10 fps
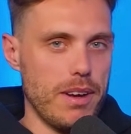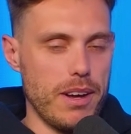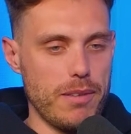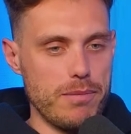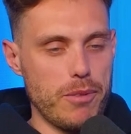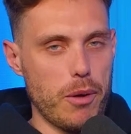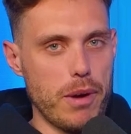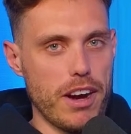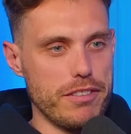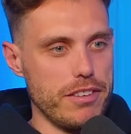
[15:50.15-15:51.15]
I
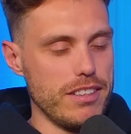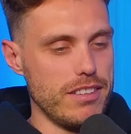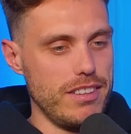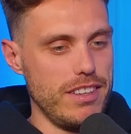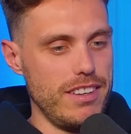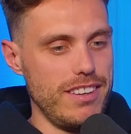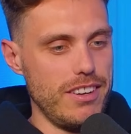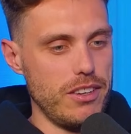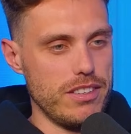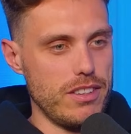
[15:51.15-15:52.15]
barracked for Essendon, and
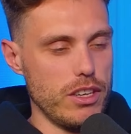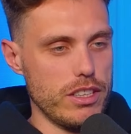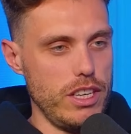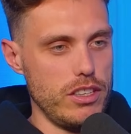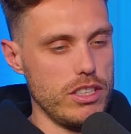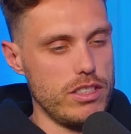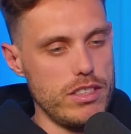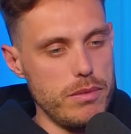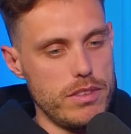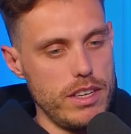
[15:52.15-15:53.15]
I'm just like,
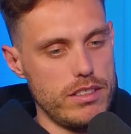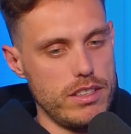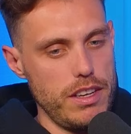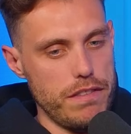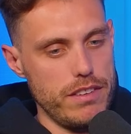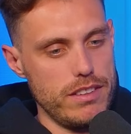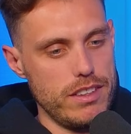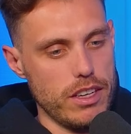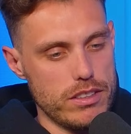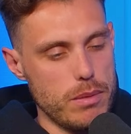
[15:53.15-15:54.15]
it's a different,
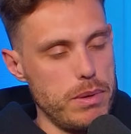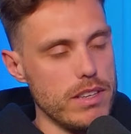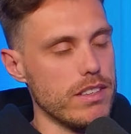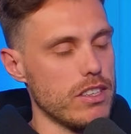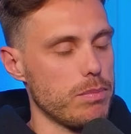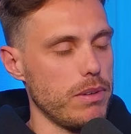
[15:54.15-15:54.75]
it's a business.